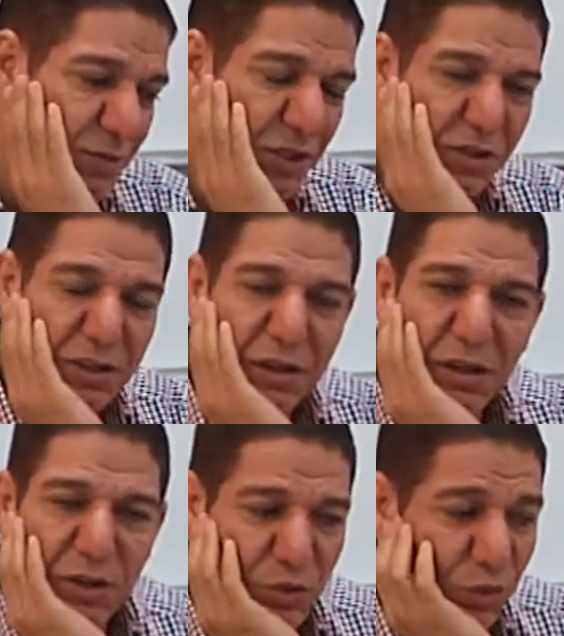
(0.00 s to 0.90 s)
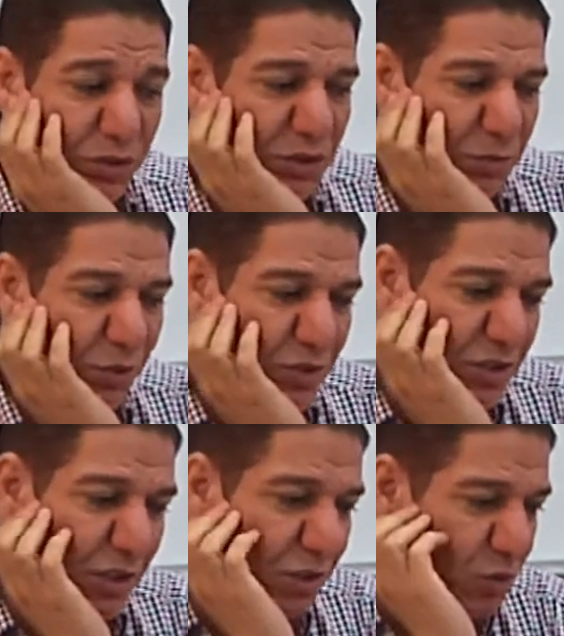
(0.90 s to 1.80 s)
that they are naughty boys.
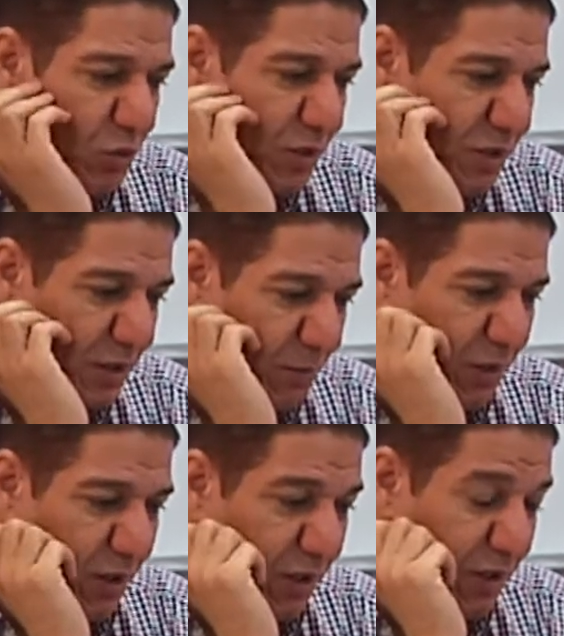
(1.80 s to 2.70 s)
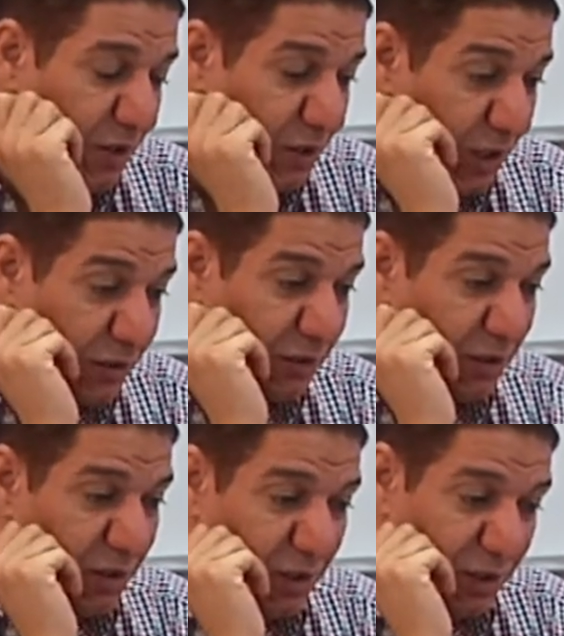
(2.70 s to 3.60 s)
They are doing something. They are
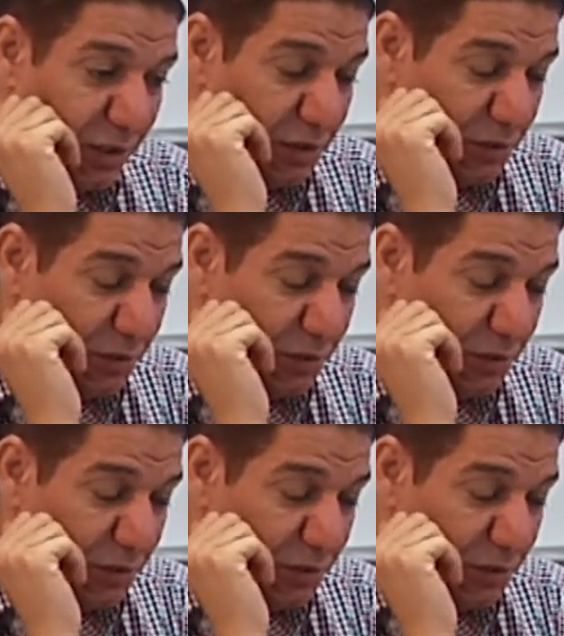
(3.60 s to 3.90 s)
writing. They are